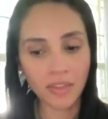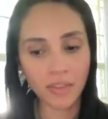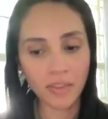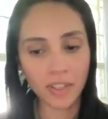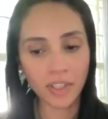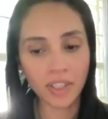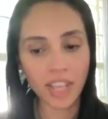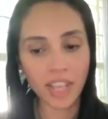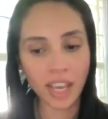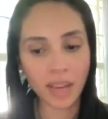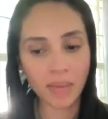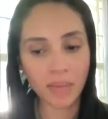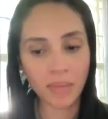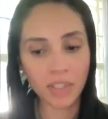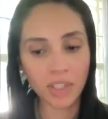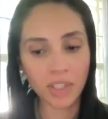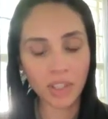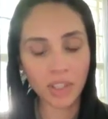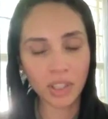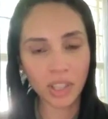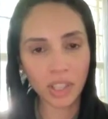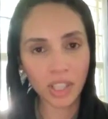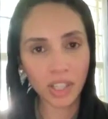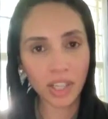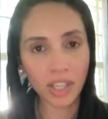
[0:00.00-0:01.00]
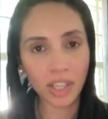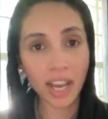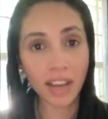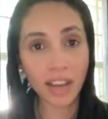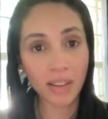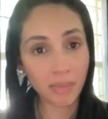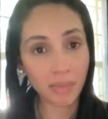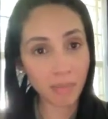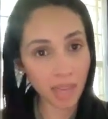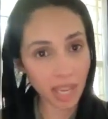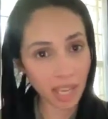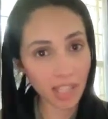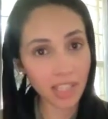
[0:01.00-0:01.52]
for them to learn how
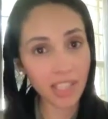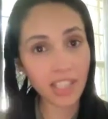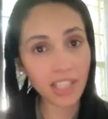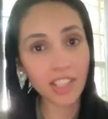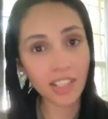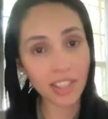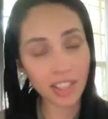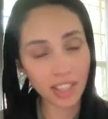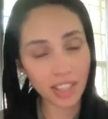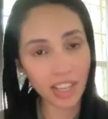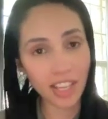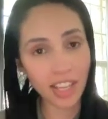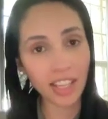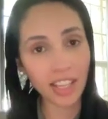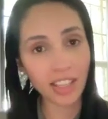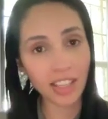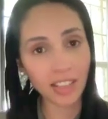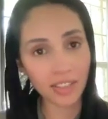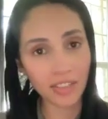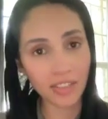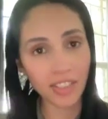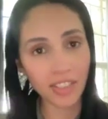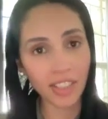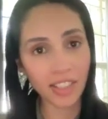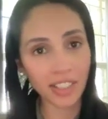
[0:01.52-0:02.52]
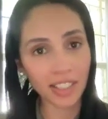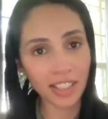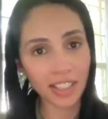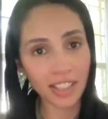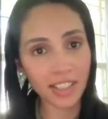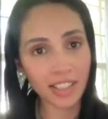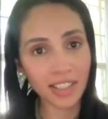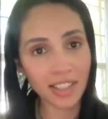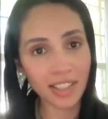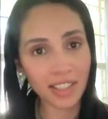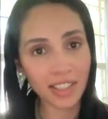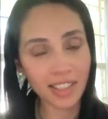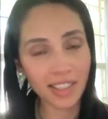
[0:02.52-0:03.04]
to manage the negative
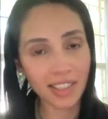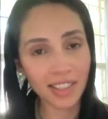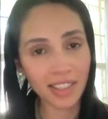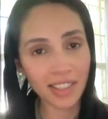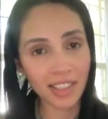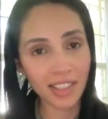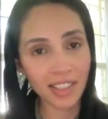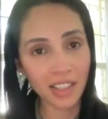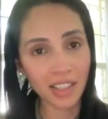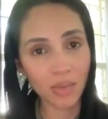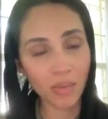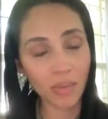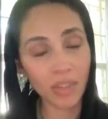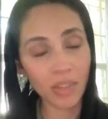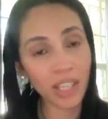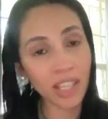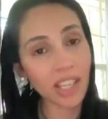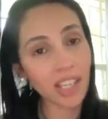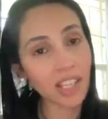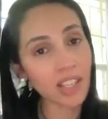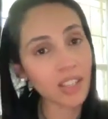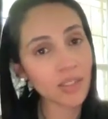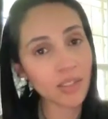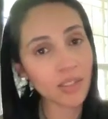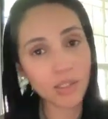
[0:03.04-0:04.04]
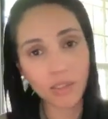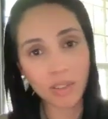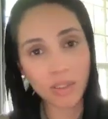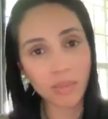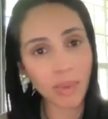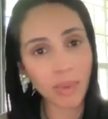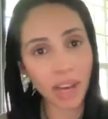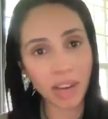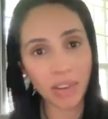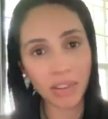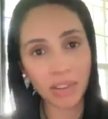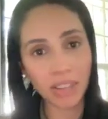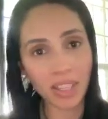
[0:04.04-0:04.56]
feelings? What can you do
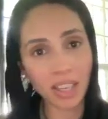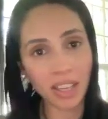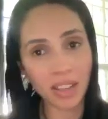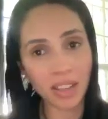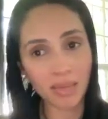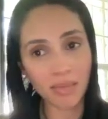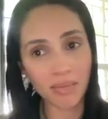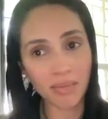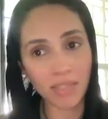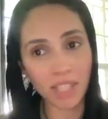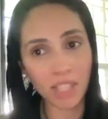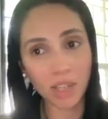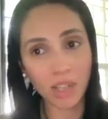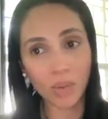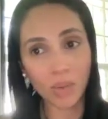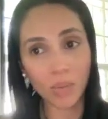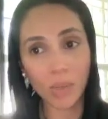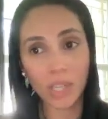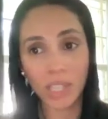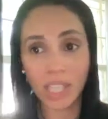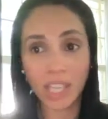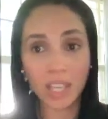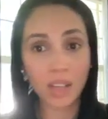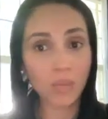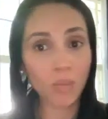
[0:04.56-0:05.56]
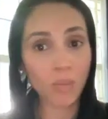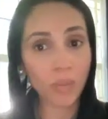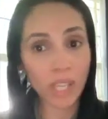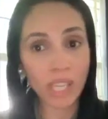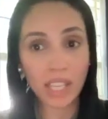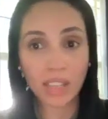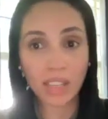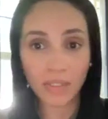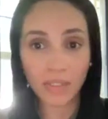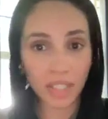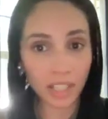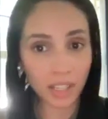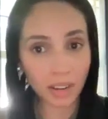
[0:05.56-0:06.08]
about them? What can
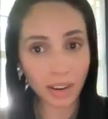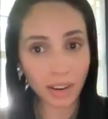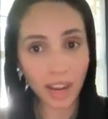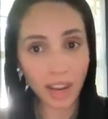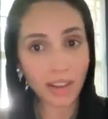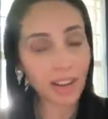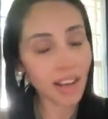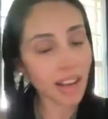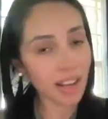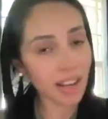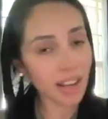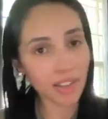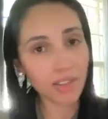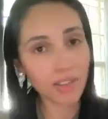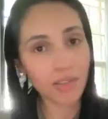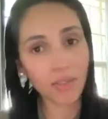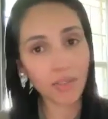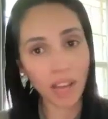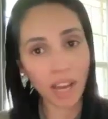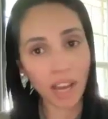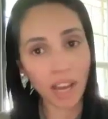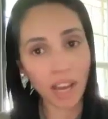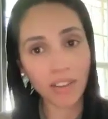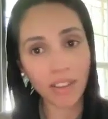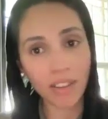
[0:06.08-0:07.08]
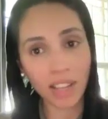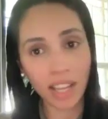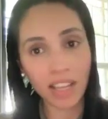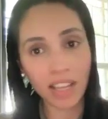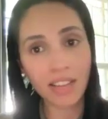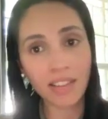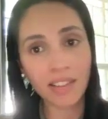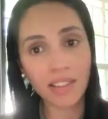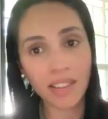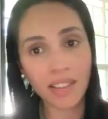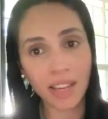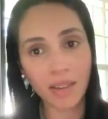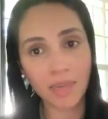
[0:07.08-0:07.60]
we figure out how to
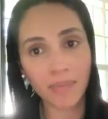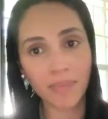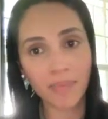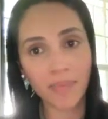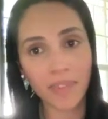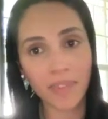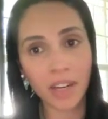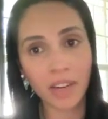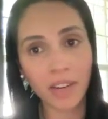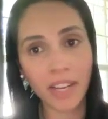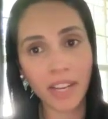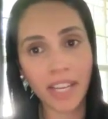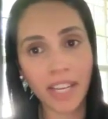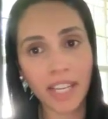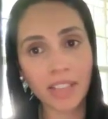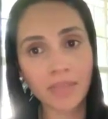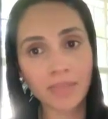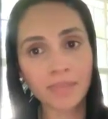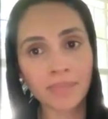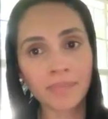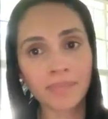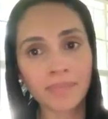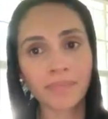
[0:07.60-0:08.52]
handle them? All right.